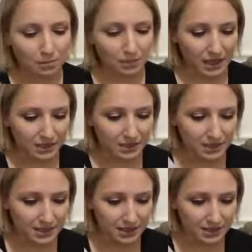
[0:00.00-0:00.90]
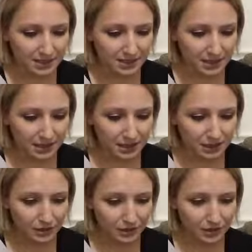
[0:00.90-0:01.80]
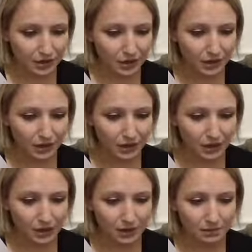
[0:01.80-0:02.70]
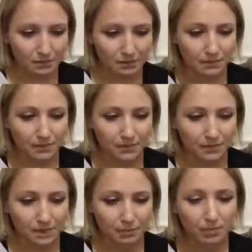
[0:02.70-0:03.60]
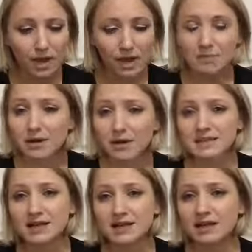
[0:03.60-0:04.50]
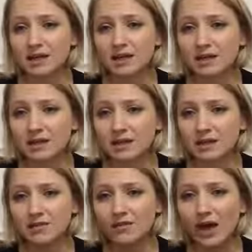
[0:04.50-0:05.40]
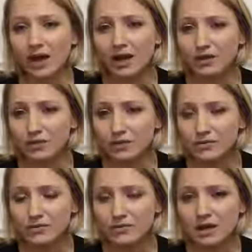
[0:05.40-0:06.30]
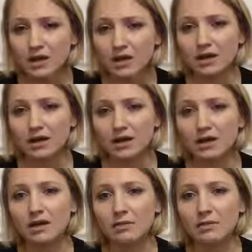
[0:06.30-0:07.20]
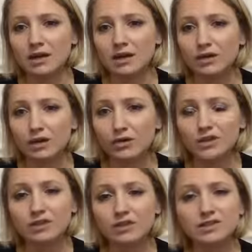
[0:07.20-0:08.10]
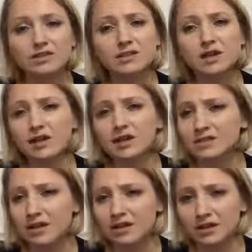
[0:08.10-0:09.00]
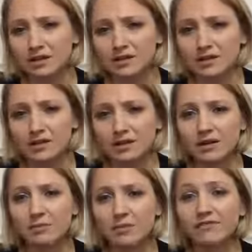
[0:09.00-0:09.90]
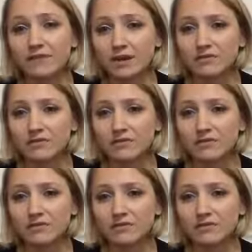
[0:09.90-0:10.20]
But let's see. So primary technique that I use in coaching. There's a ton of techniques, and my